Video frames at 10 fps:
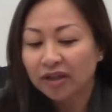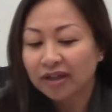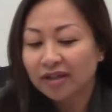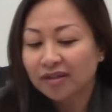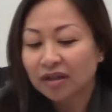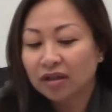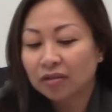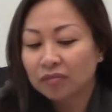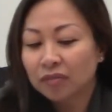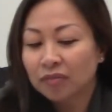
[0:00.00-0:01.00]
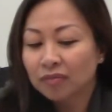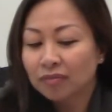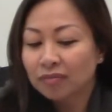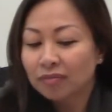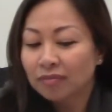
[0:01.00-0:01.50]
These are
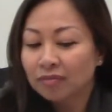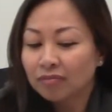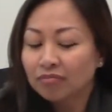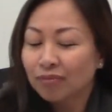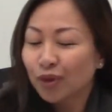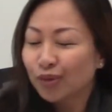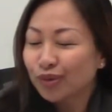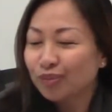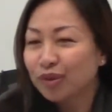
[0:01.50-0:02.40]
most